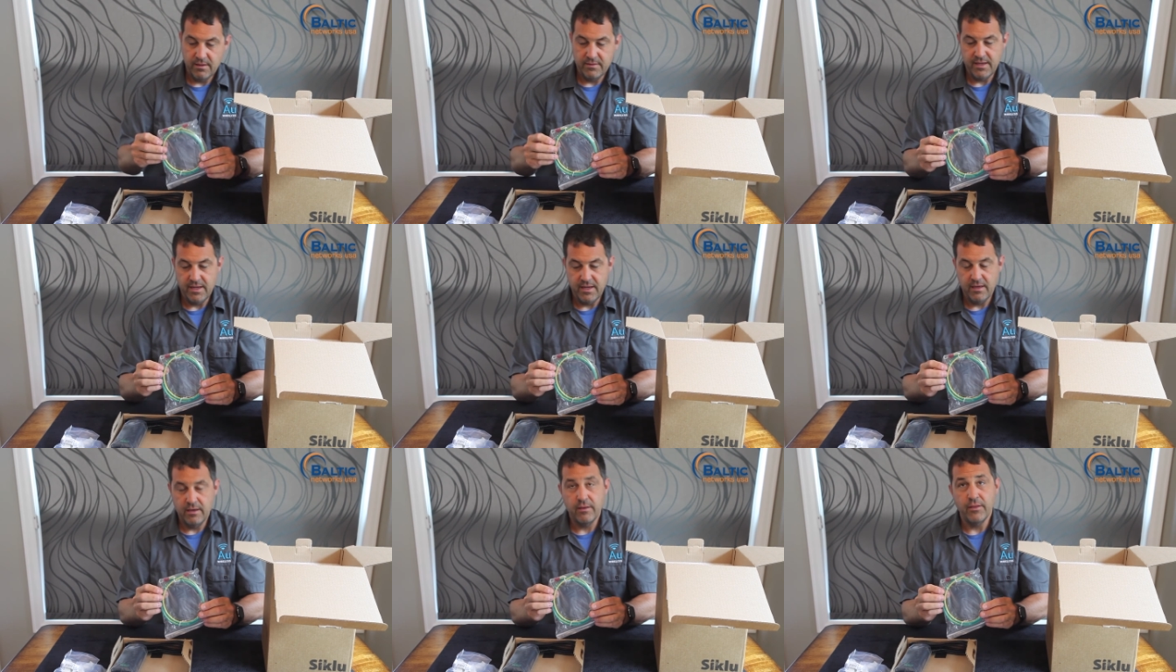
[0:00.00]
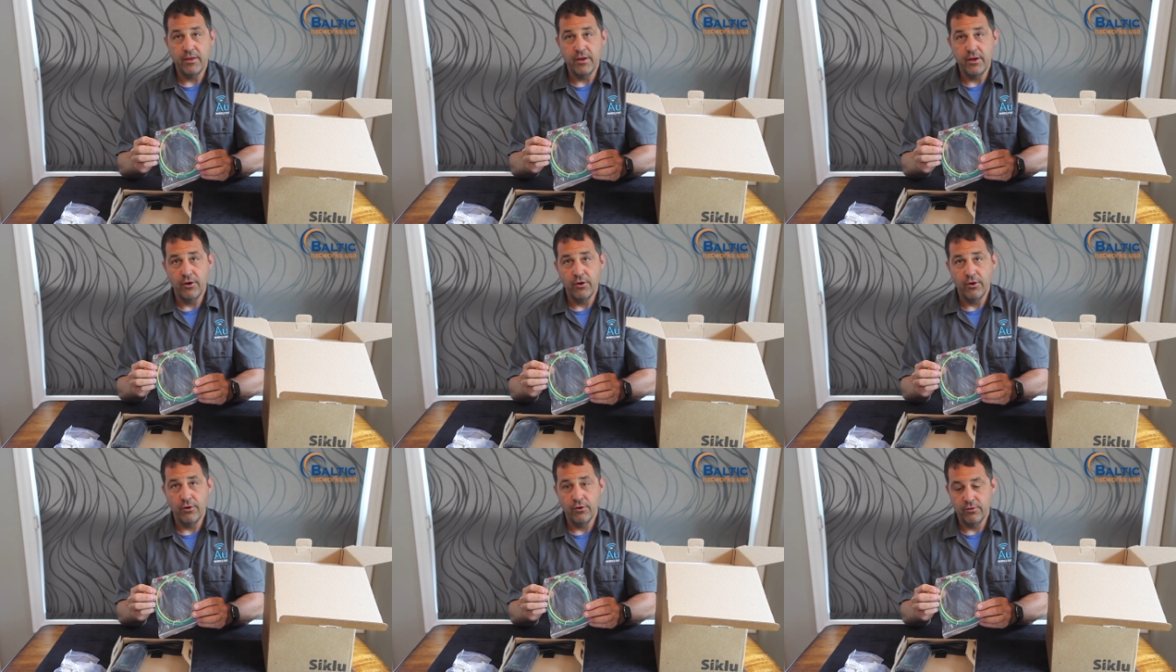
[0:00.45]
then
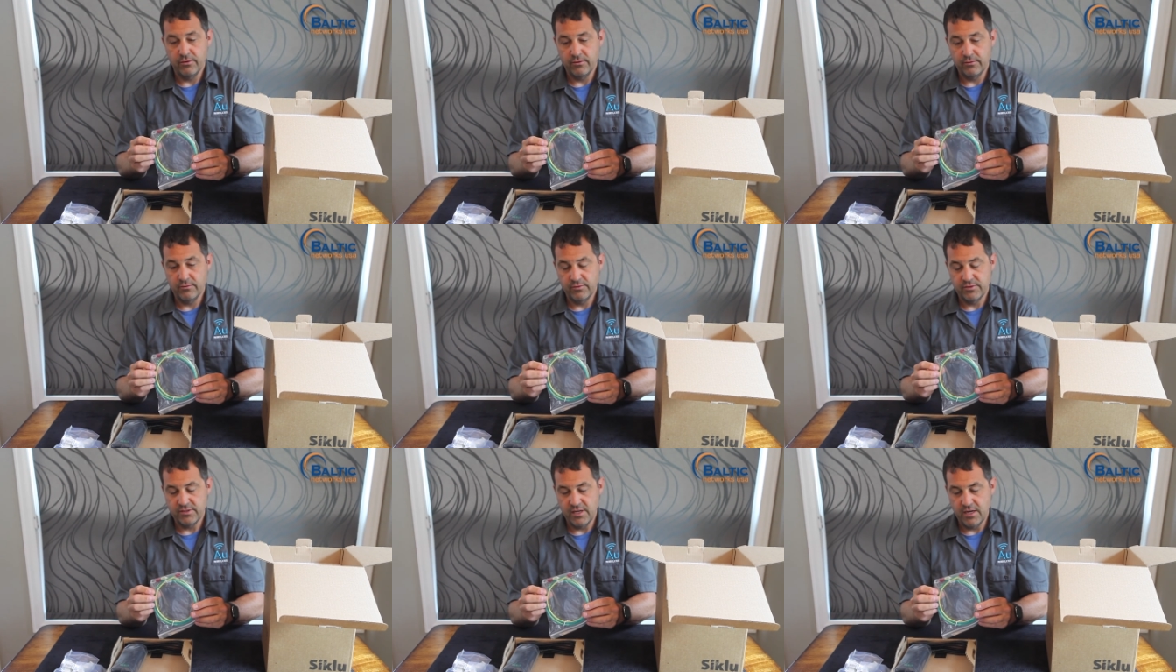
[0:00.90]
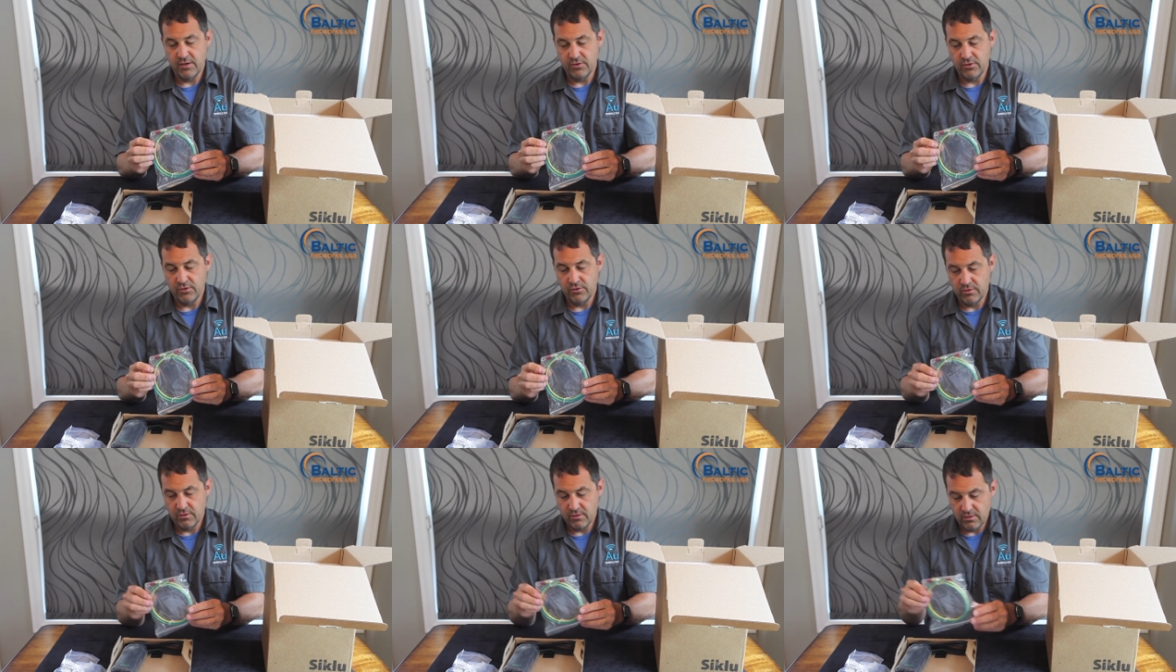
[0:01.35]
their
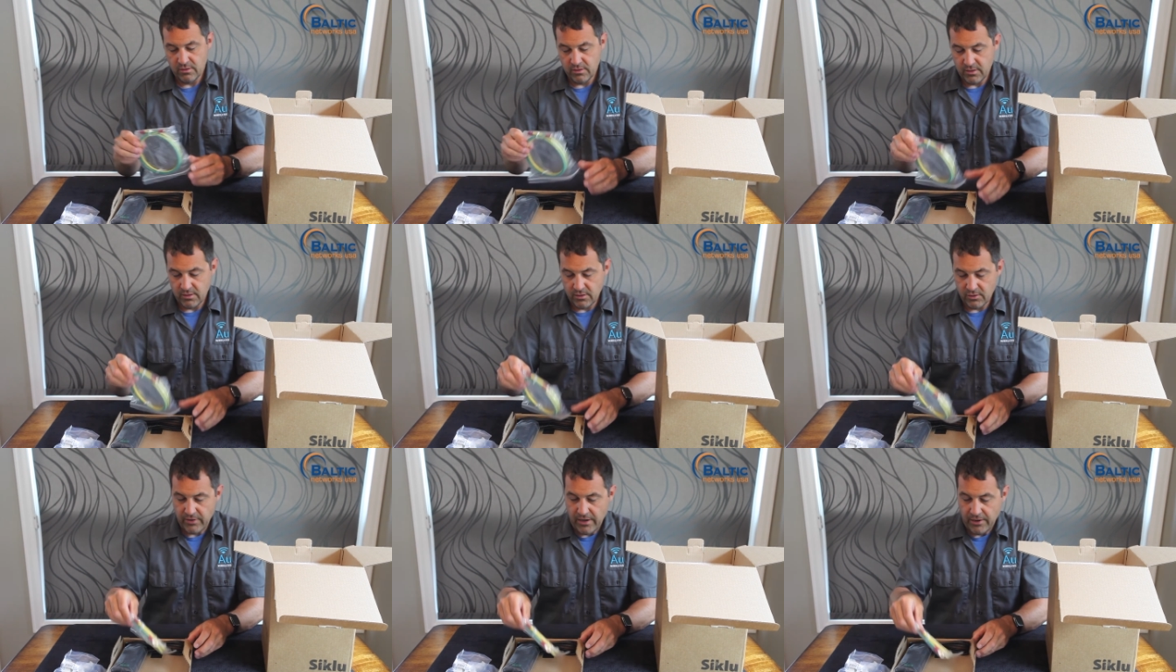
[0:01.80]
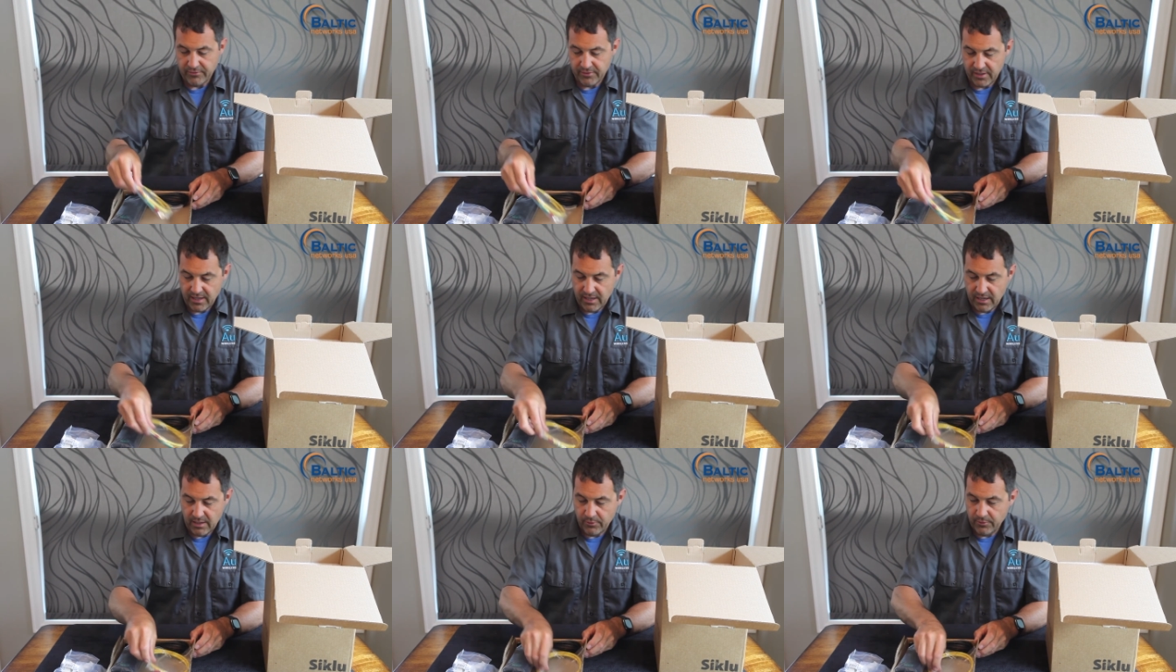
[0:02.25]
standard
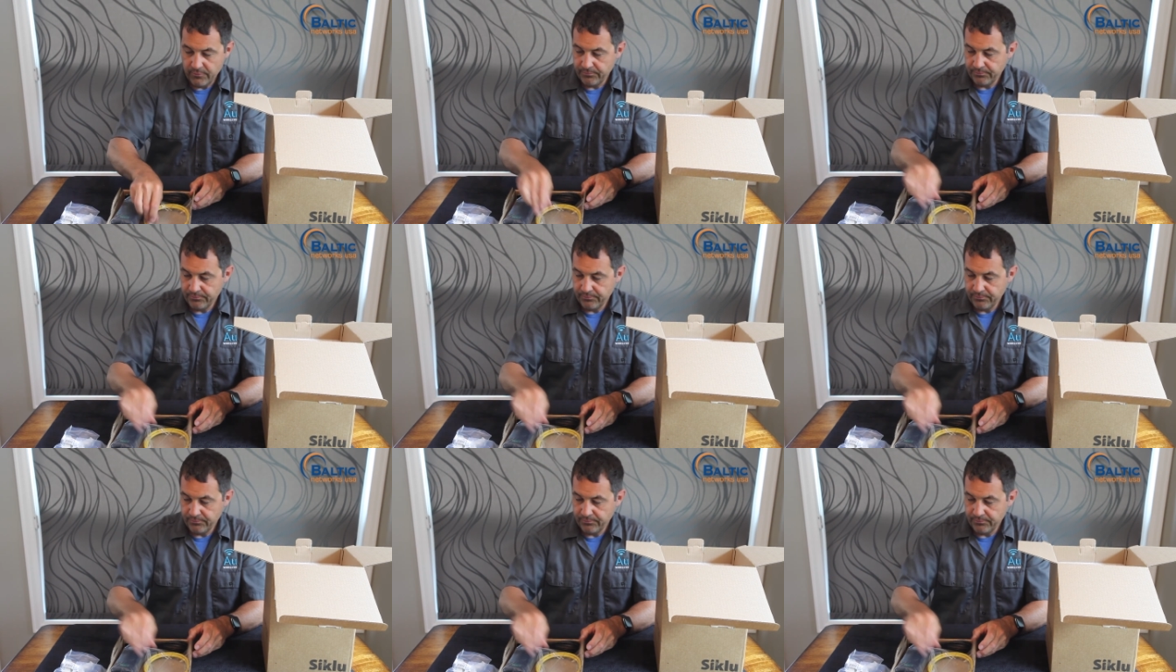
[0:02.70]
grounding cable.